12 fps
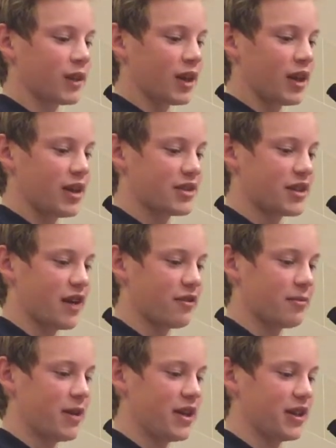It's
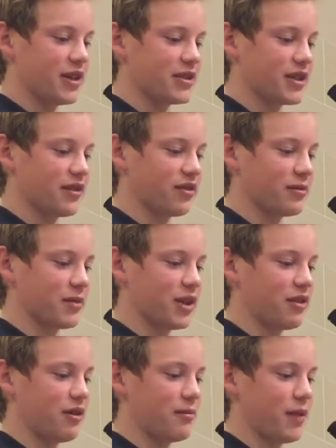never been easy for me
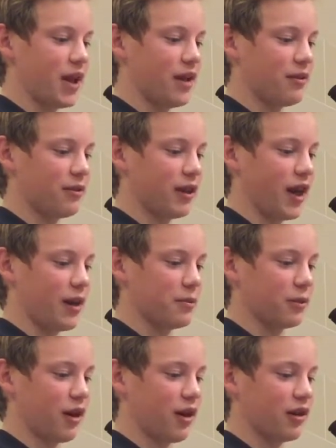to admit when
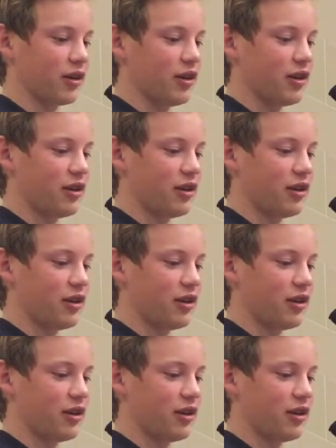I'm wrong